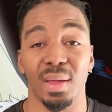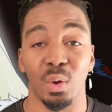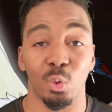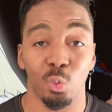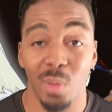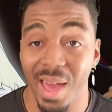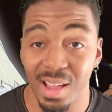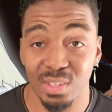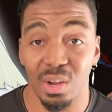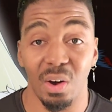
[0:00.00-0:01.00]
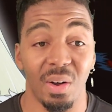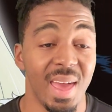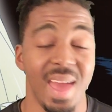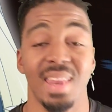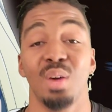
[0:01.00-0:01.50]
a rag doll,
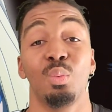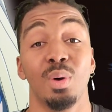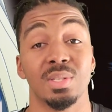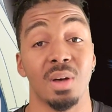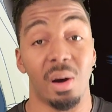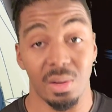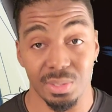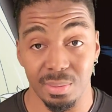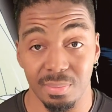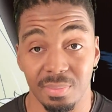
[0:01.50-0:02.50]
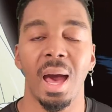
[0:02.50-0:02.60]
and it was awesome.